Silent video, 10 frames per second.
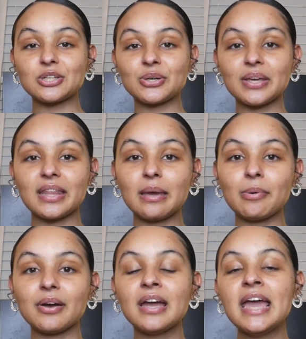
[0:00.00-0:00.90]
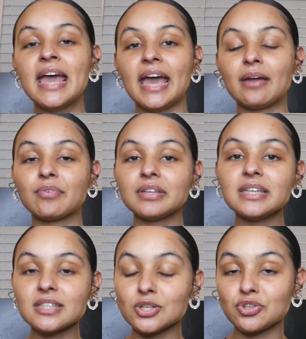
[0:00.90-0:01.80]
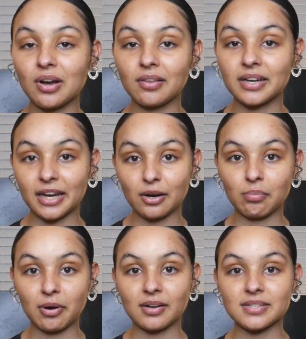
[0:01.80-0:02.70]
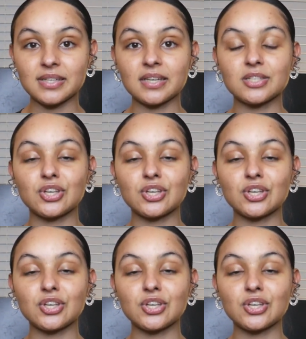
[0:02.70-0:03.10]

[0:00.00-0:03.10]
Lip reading: during labor. And really, it's a trial and error process.